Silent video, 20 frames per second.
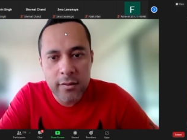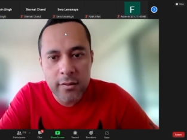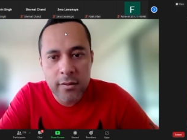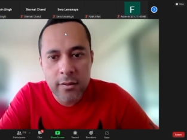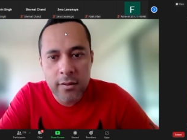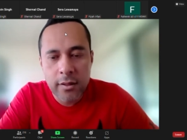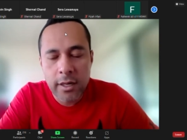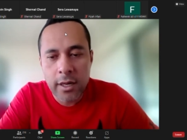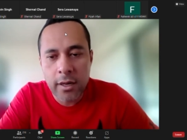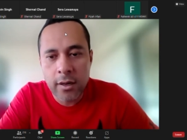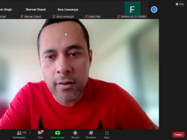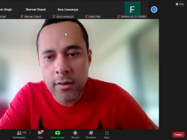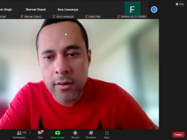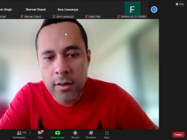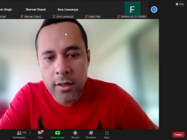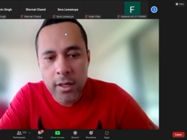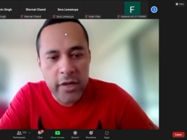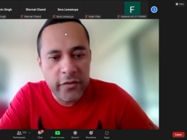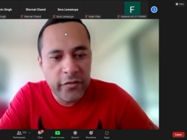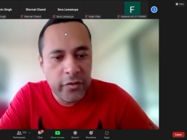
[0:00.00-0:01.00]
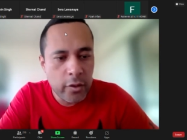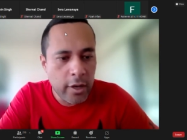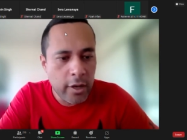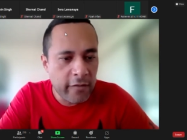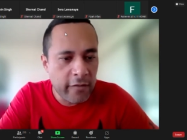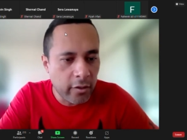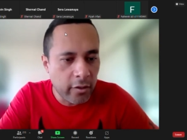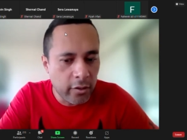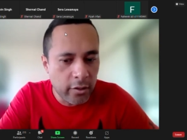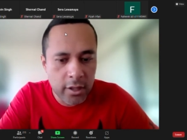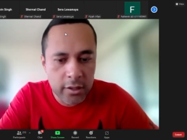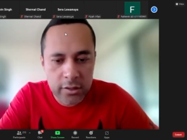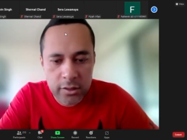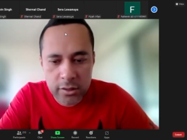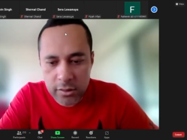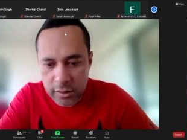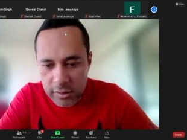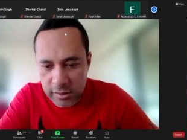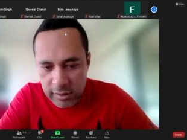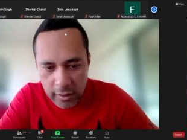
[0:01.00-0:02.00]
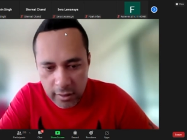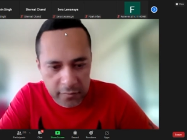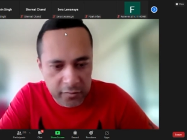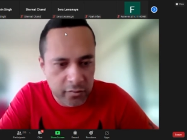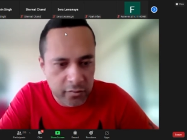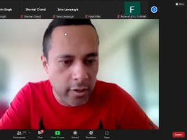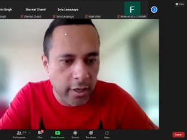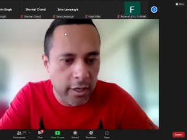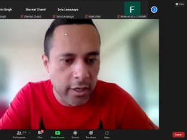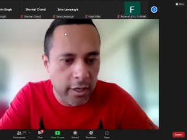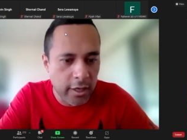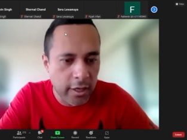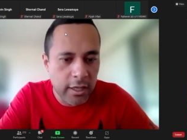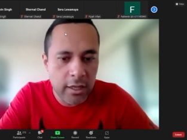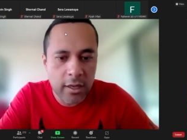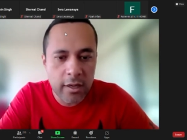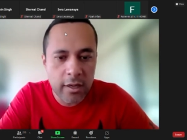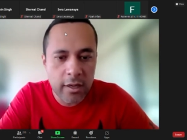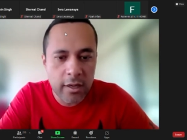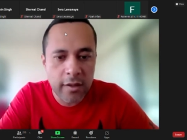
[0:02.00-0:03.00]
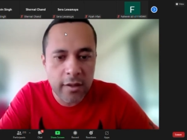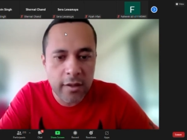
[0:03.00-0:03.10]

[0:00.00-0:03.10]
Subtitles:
Now, if you have a look at yourselves right here,